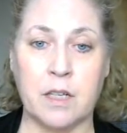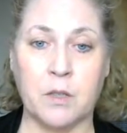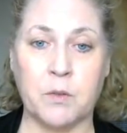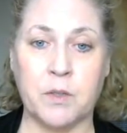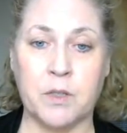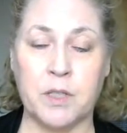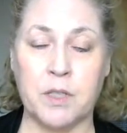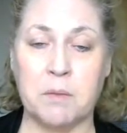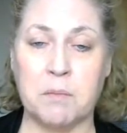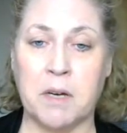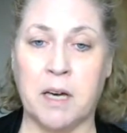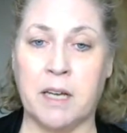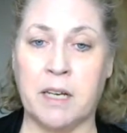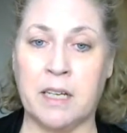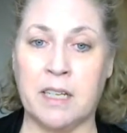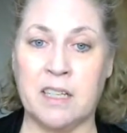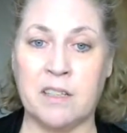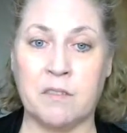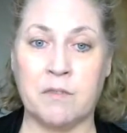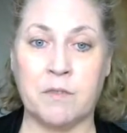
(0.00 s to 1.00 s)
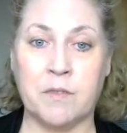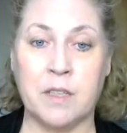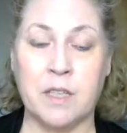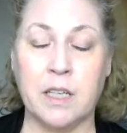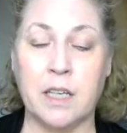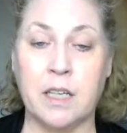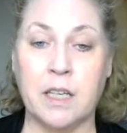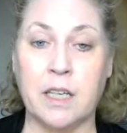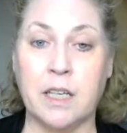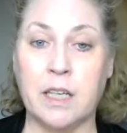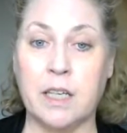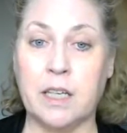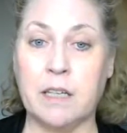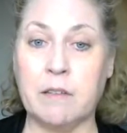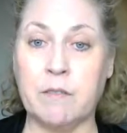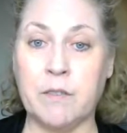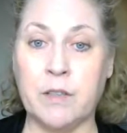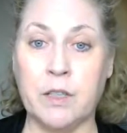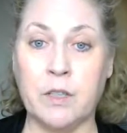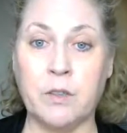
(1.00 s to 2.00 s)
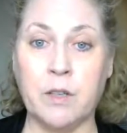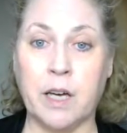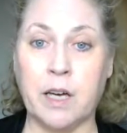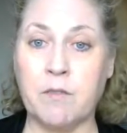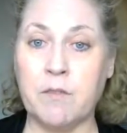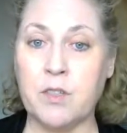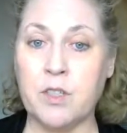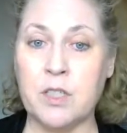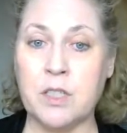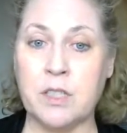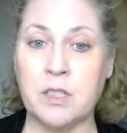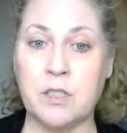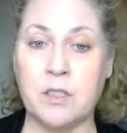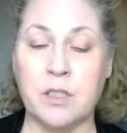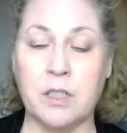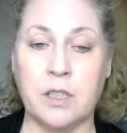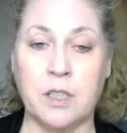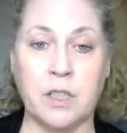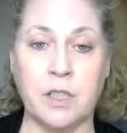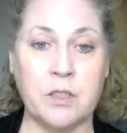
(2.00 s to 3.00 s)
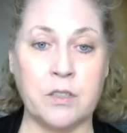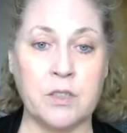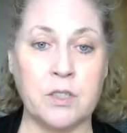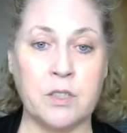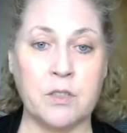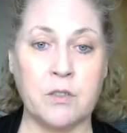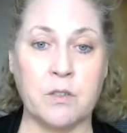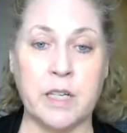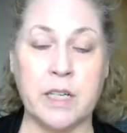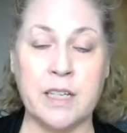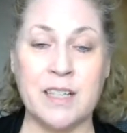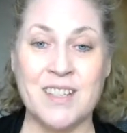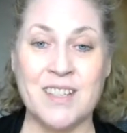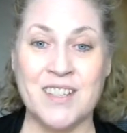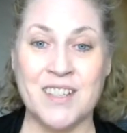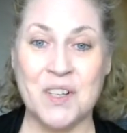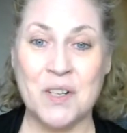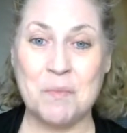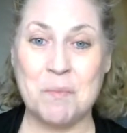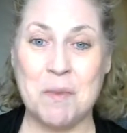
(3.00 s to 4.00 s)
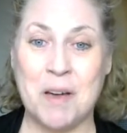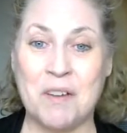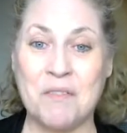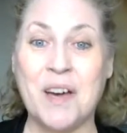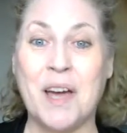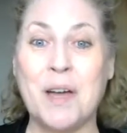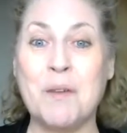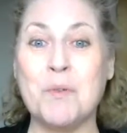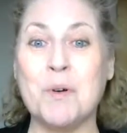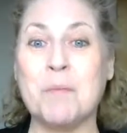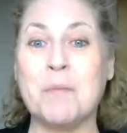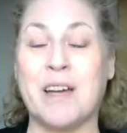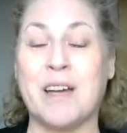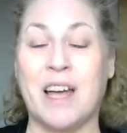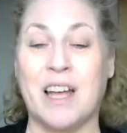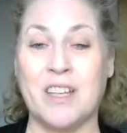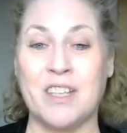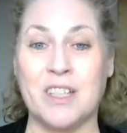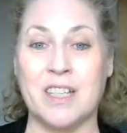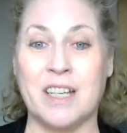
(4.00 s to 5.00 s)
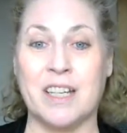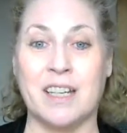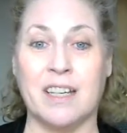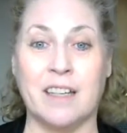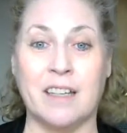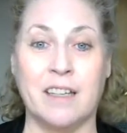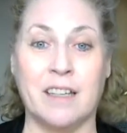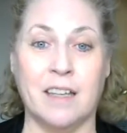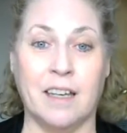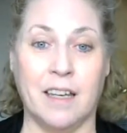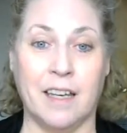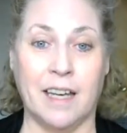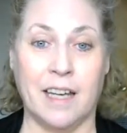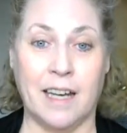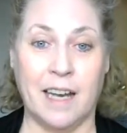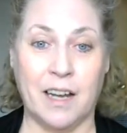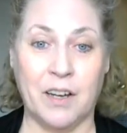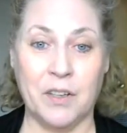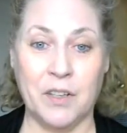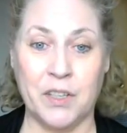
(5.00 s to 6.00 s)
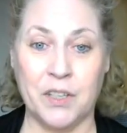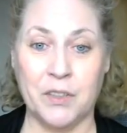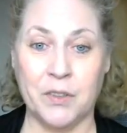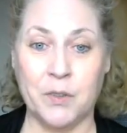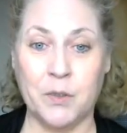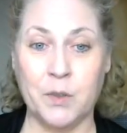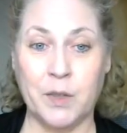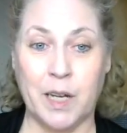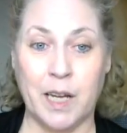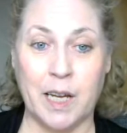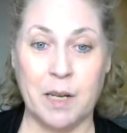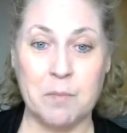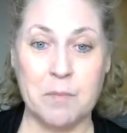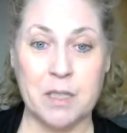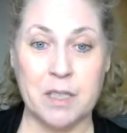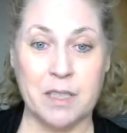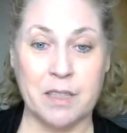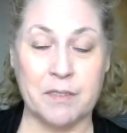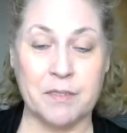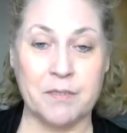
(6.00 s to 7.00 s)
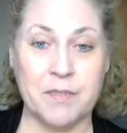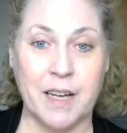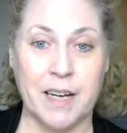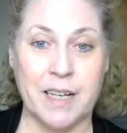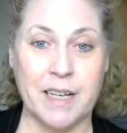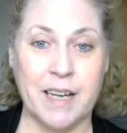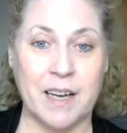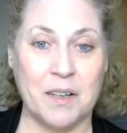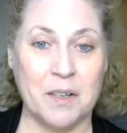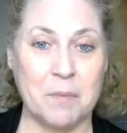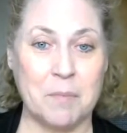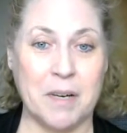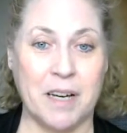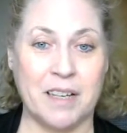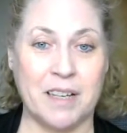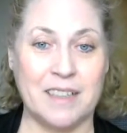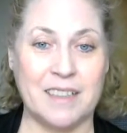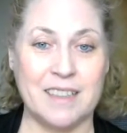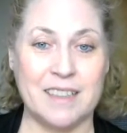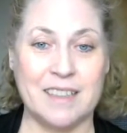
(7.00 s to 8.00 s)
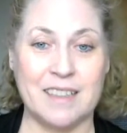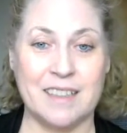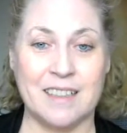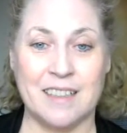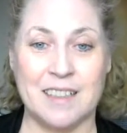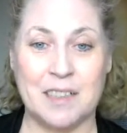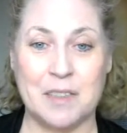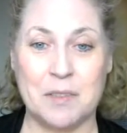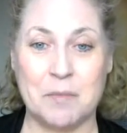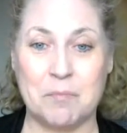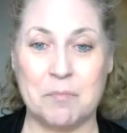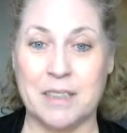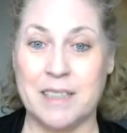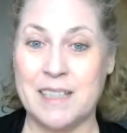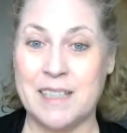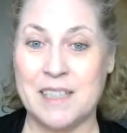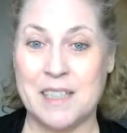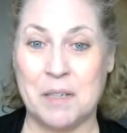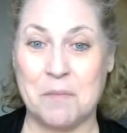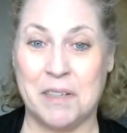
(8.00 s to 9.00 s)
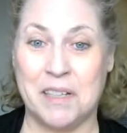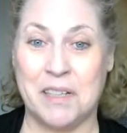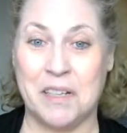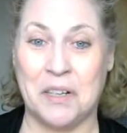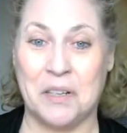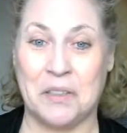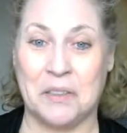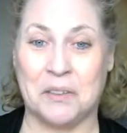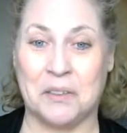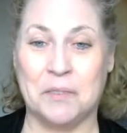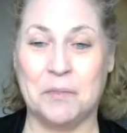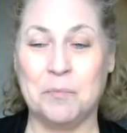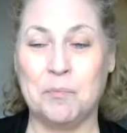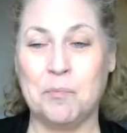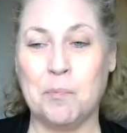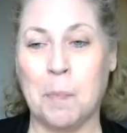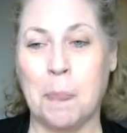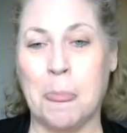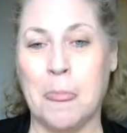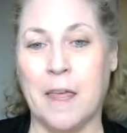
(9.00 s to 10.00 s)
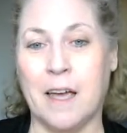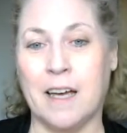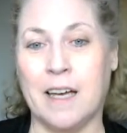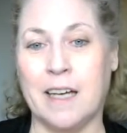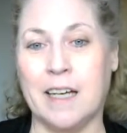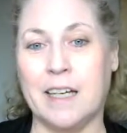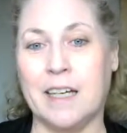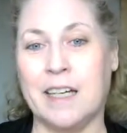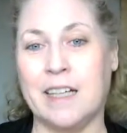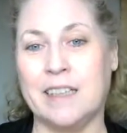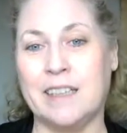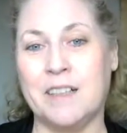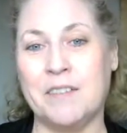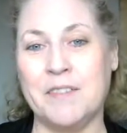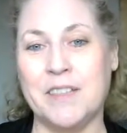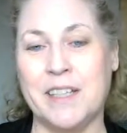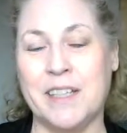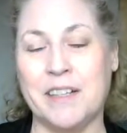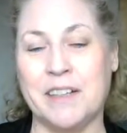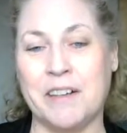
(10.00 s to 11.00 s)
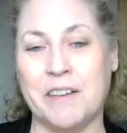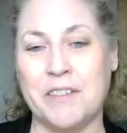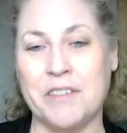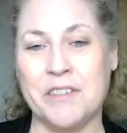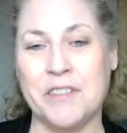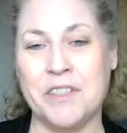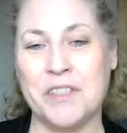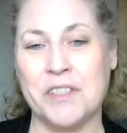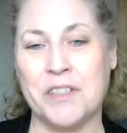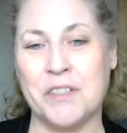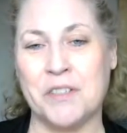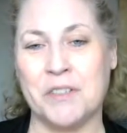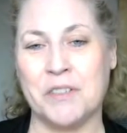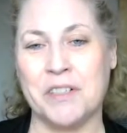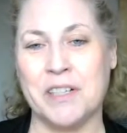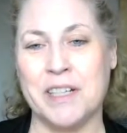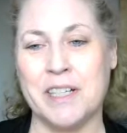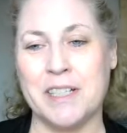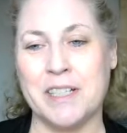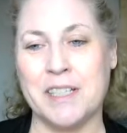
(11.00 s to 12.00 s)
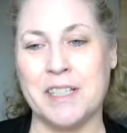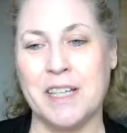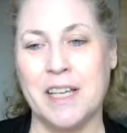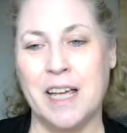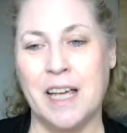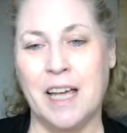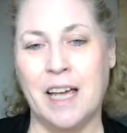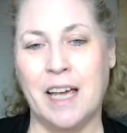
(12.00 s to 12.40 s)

with you about it. If you have your story to share about fibromyalgia and how you came to find out about it, please let me know. I love to hear other stories.